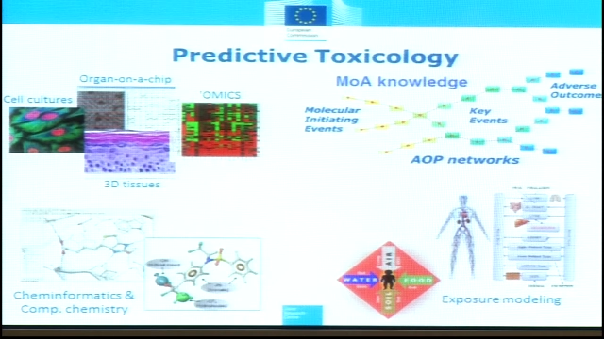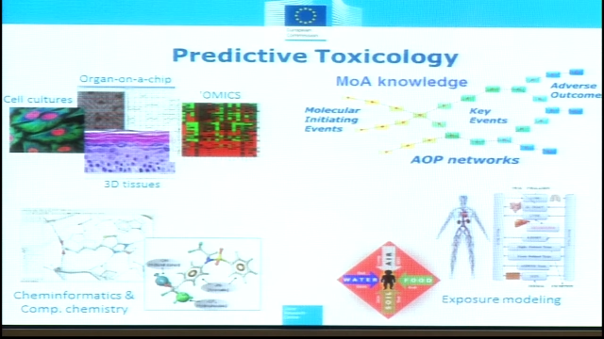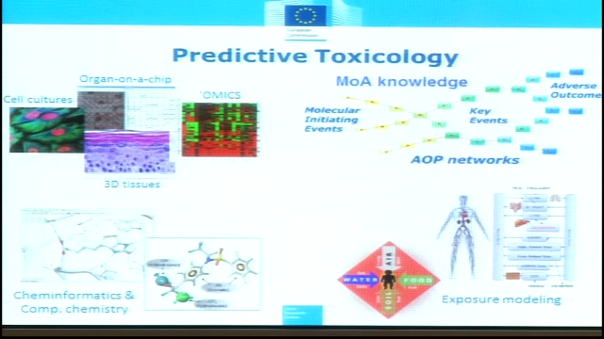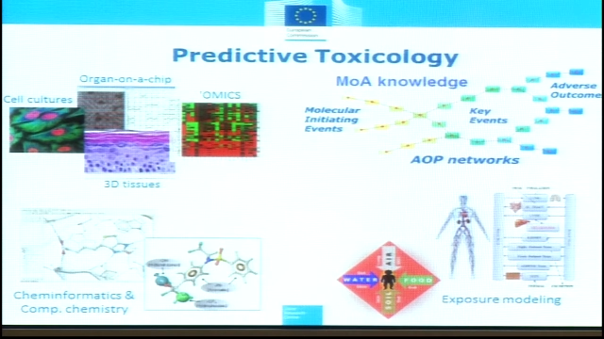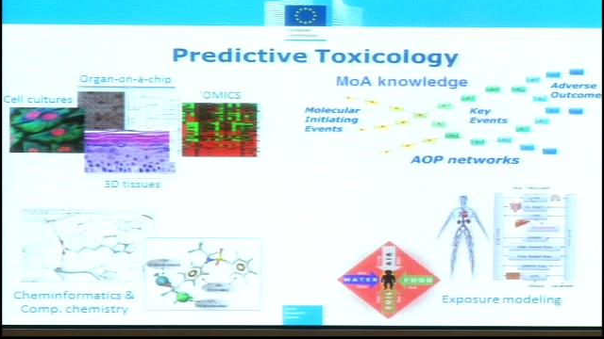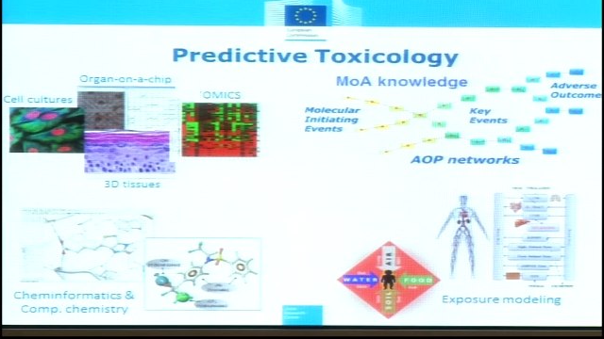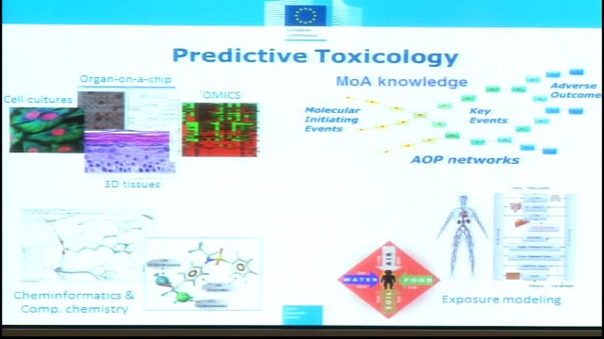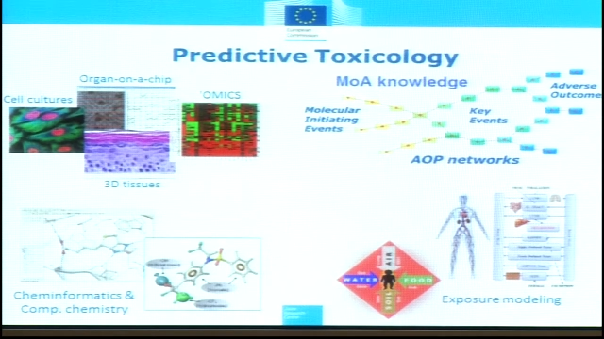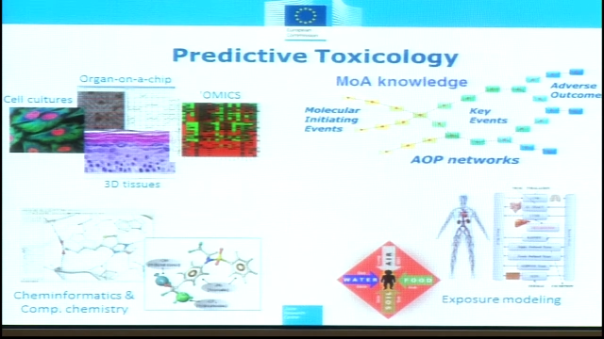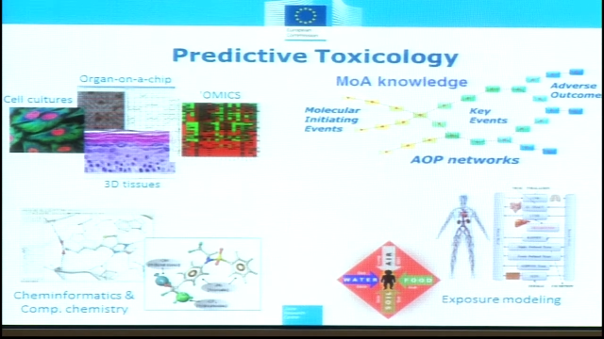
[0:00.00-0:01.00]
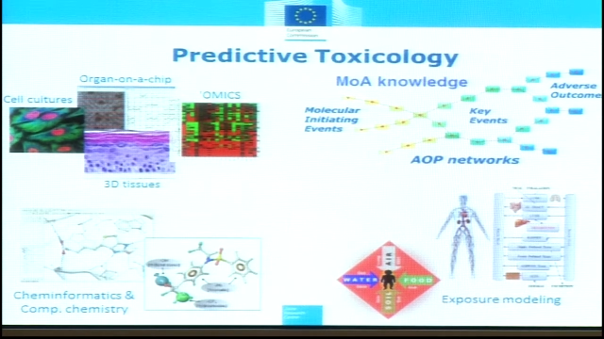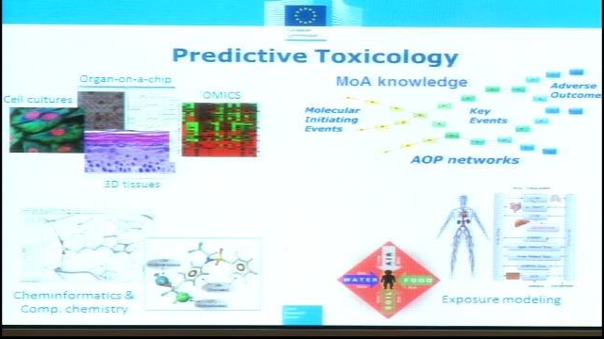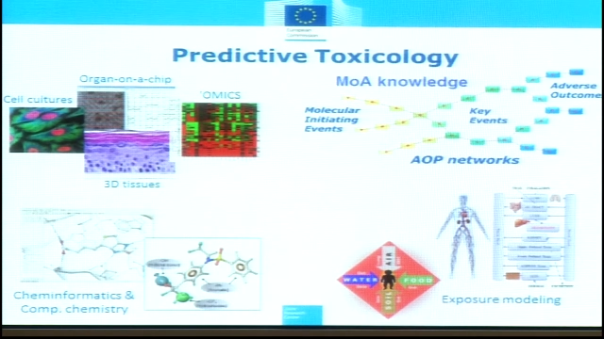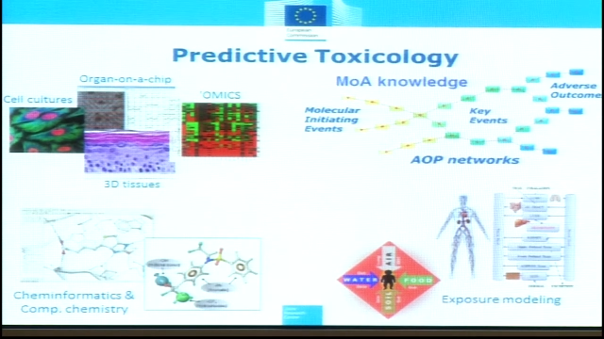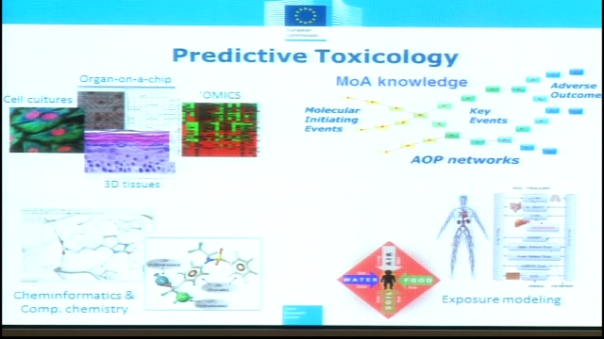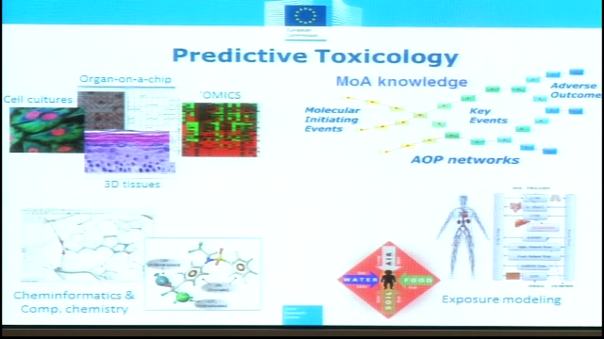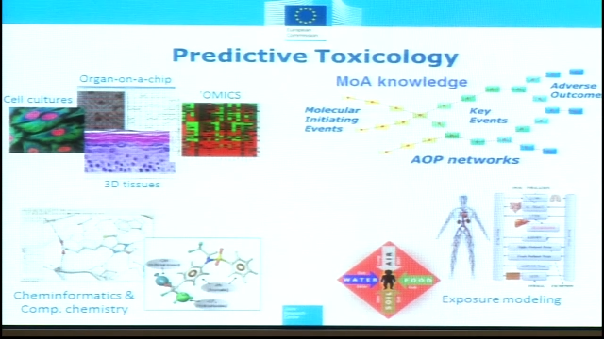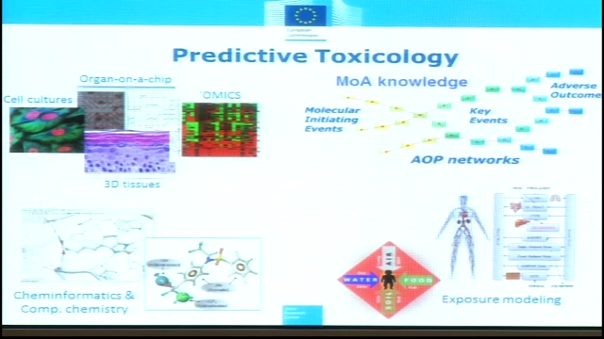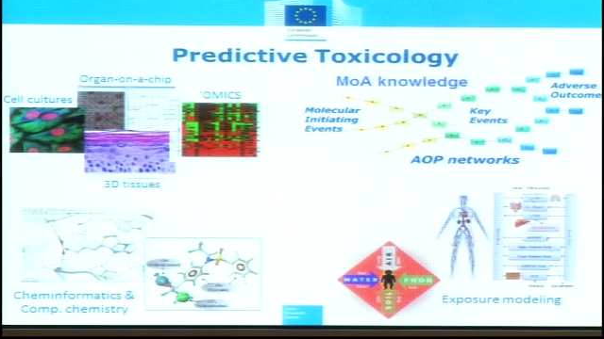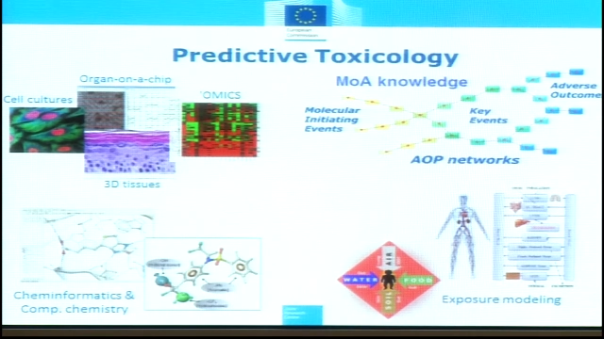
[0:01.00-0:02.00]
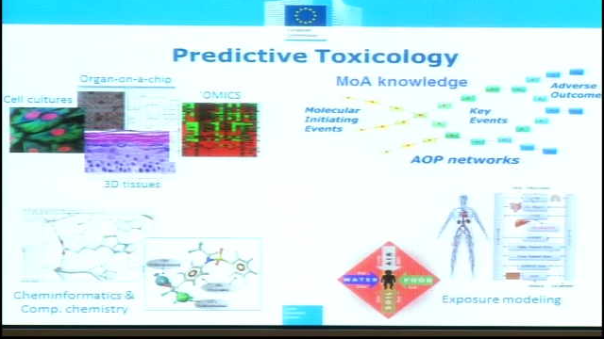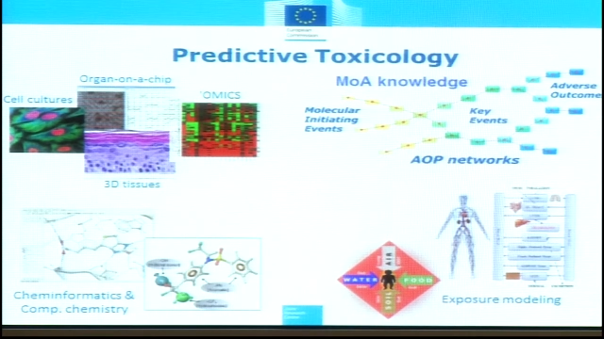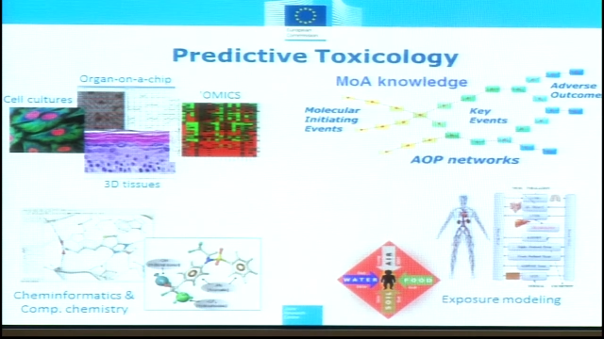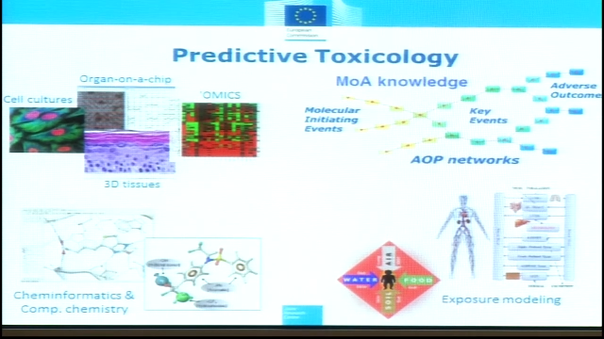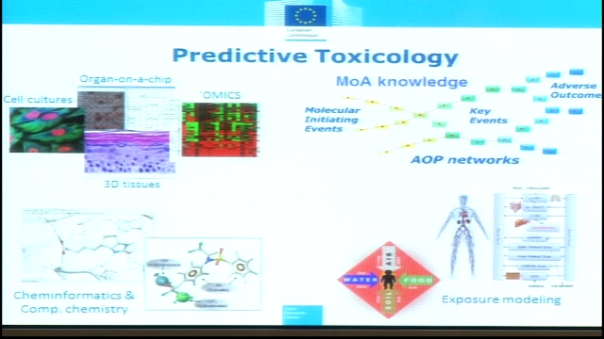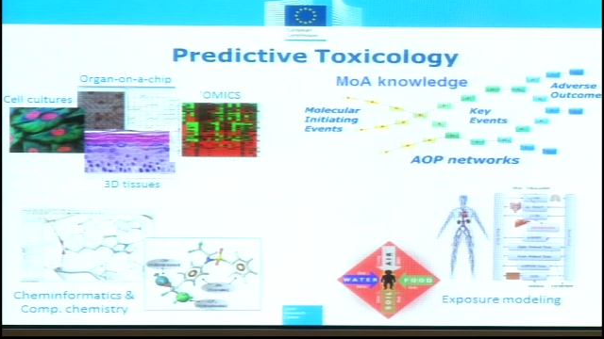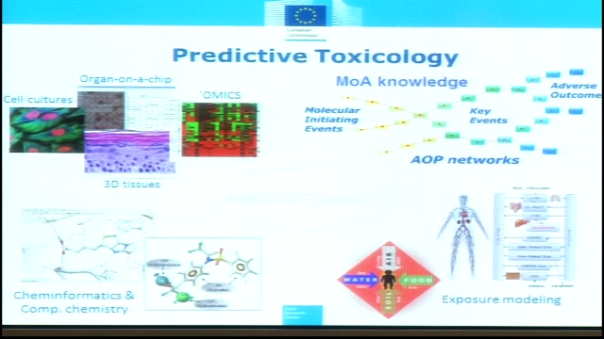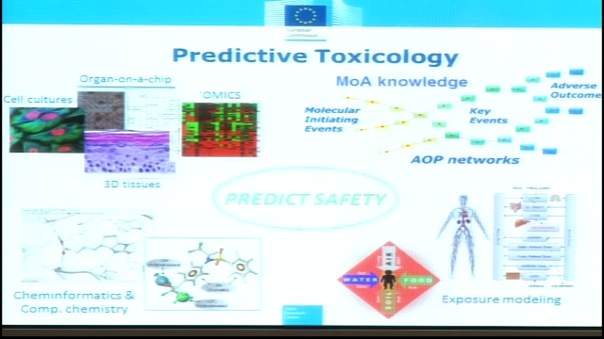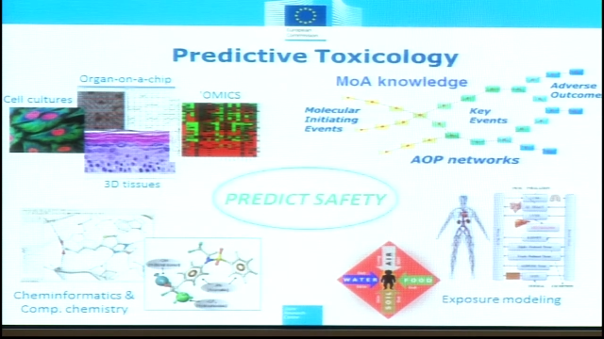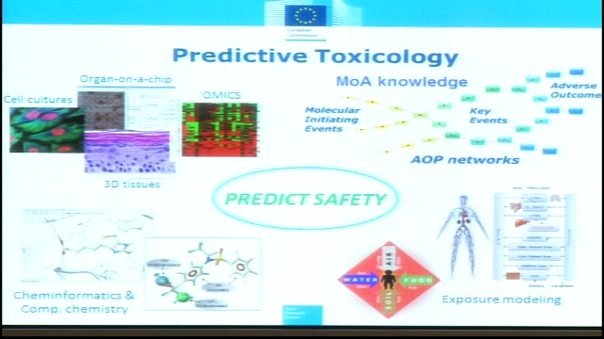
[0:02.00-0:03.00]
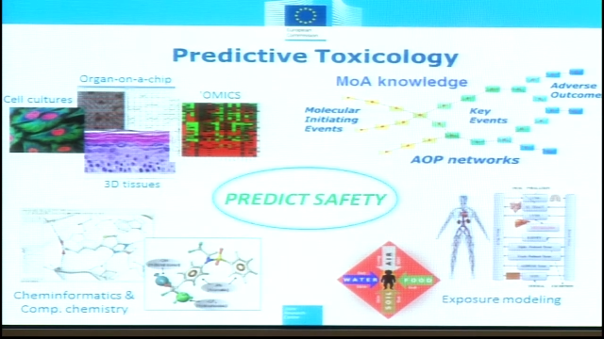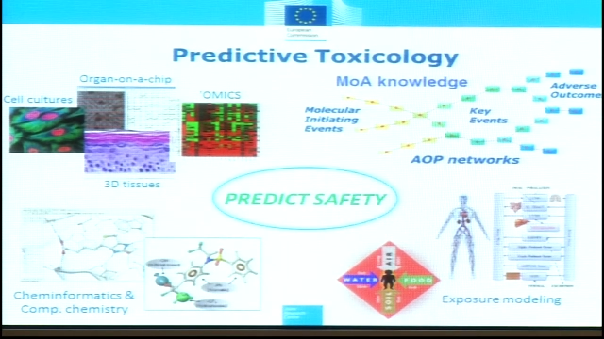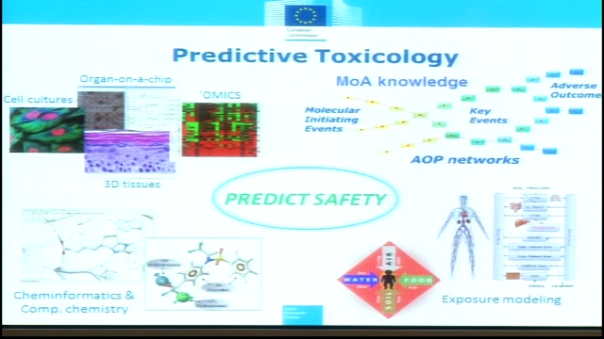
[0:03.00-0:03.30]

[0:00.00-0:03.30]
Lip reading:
[unreadable: no face in view]